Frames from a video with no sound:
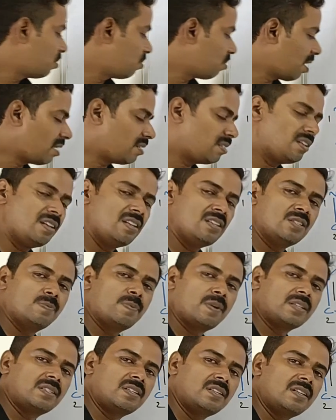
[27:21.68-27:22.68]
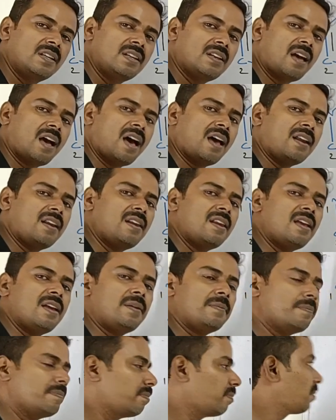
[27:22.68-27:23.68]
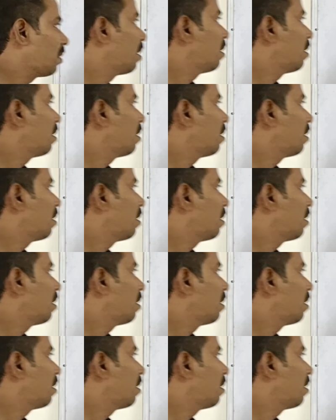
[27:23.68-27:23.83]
uracil is present in RNA,